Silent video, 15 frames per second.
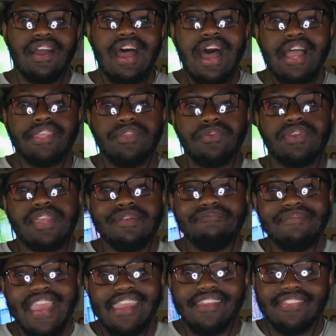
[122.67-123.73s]
how you
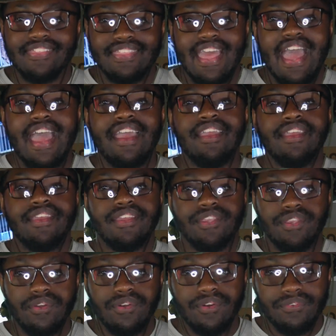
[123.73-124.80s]
can make that
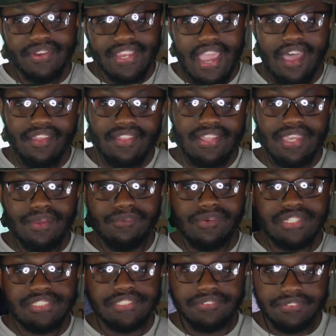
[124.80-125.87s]
your reality and
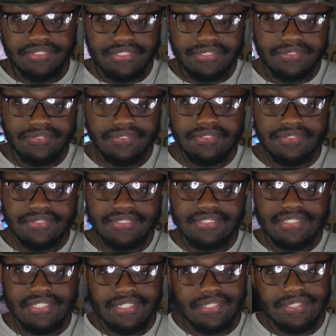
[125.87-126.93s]
what you do
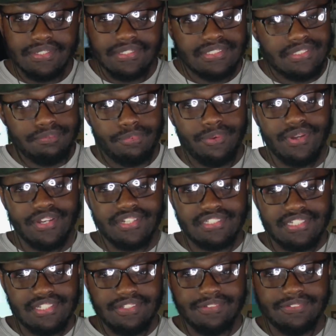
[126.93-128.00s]
to support
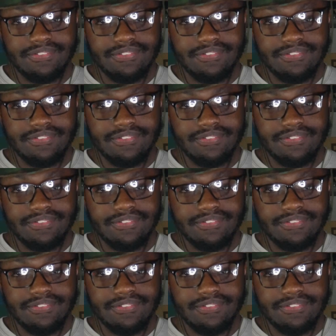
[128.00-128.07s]
yourself.